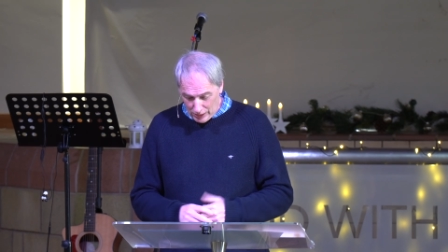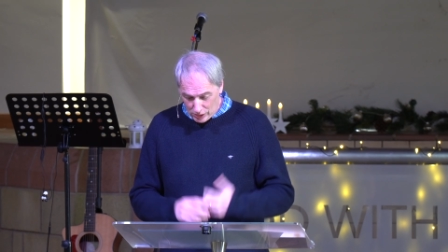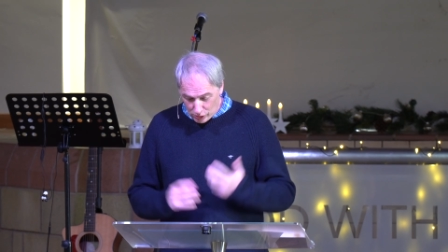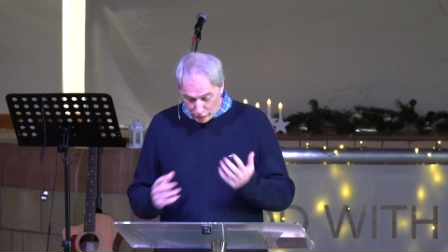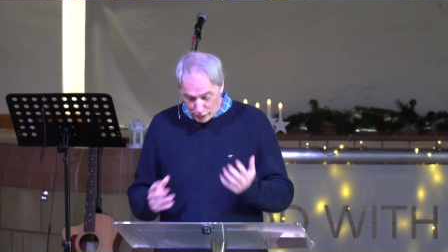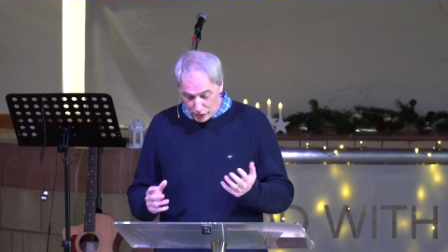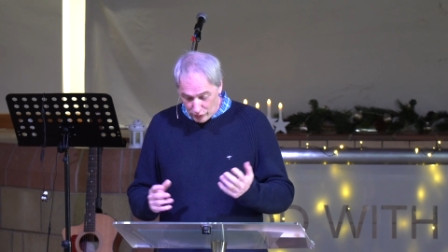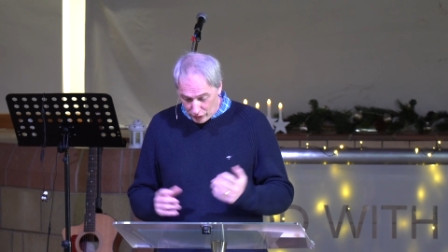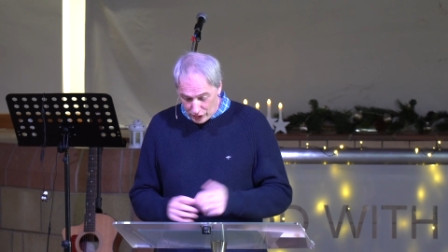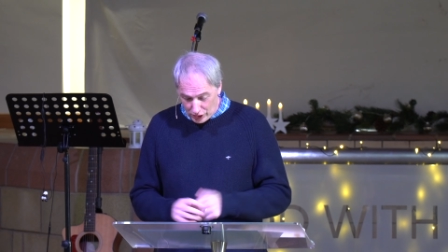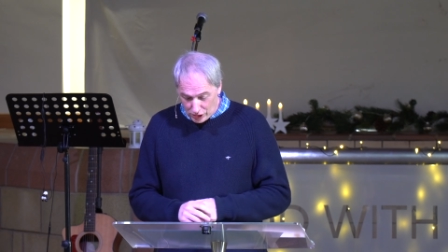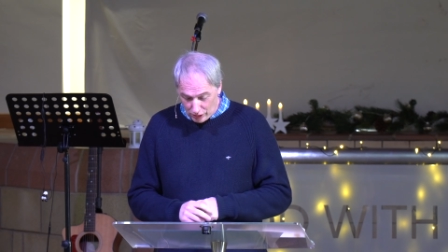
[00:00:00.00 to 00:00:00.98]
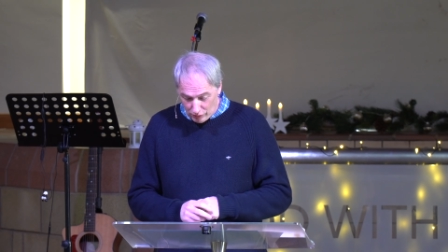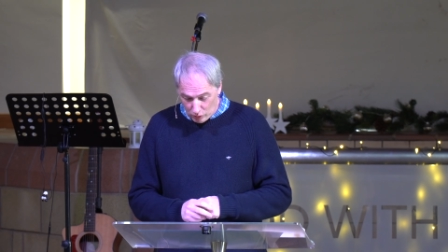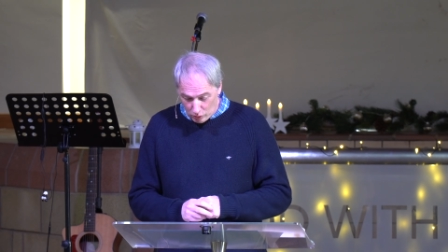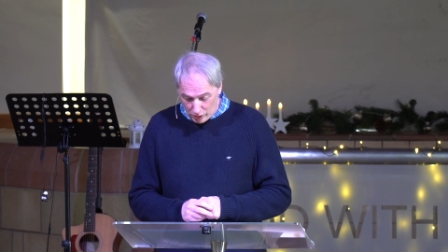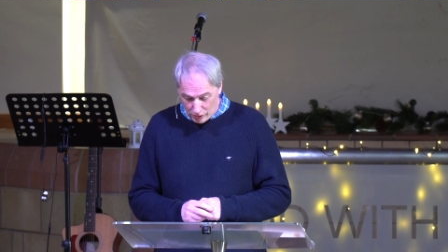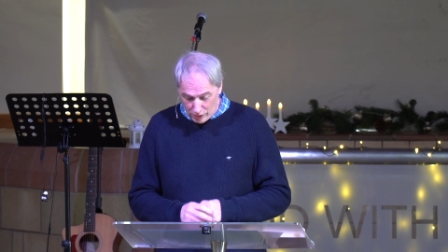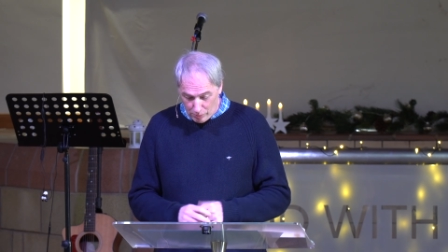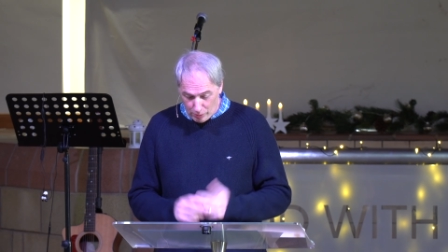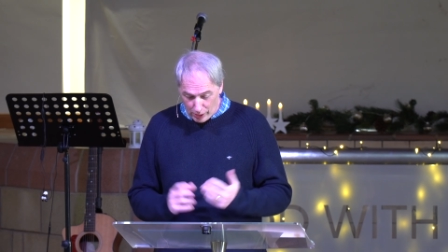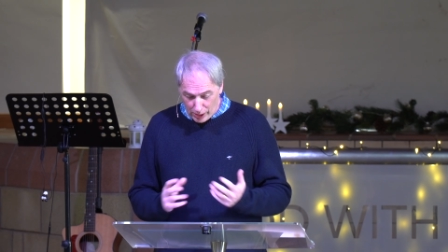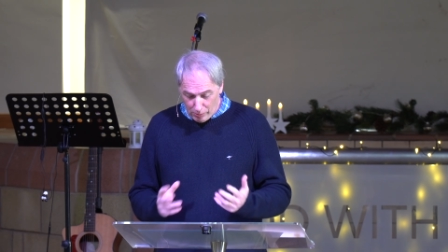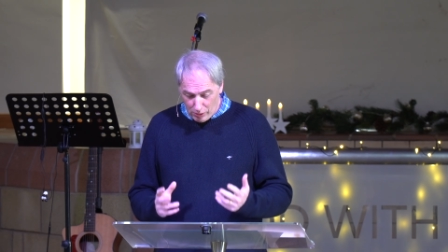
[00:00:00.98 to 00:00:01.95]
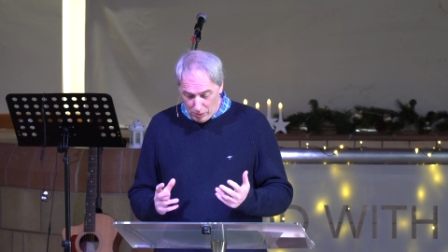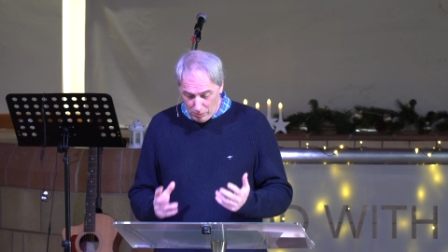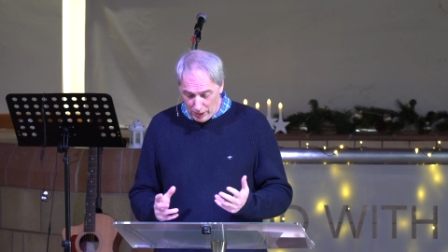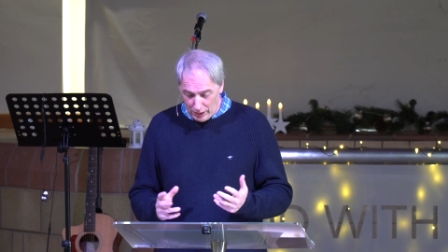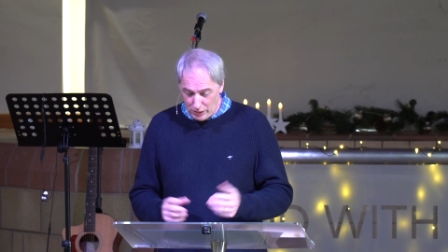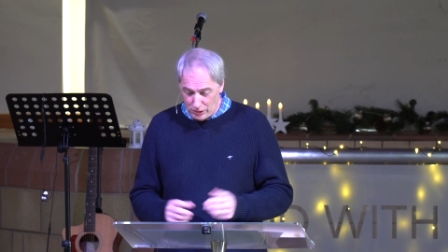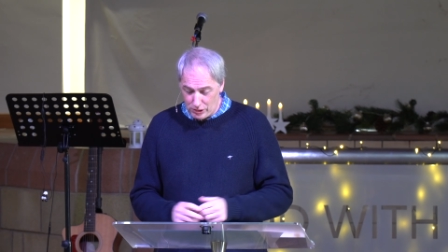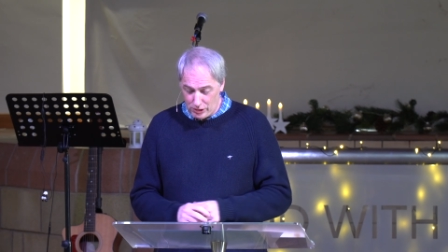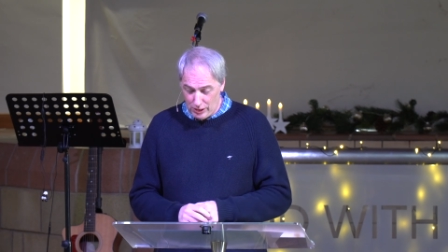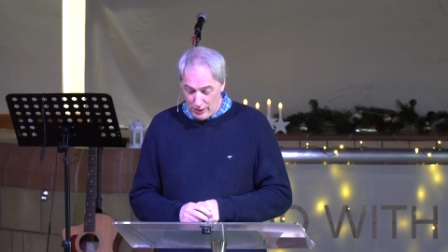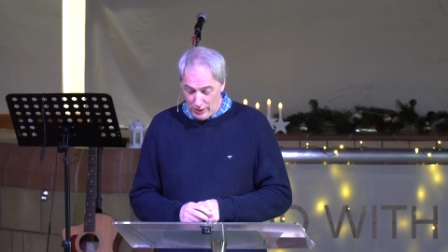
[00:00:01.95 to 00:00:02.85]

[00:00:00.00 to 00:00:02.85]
So, first of all, teaching of the word, the primary means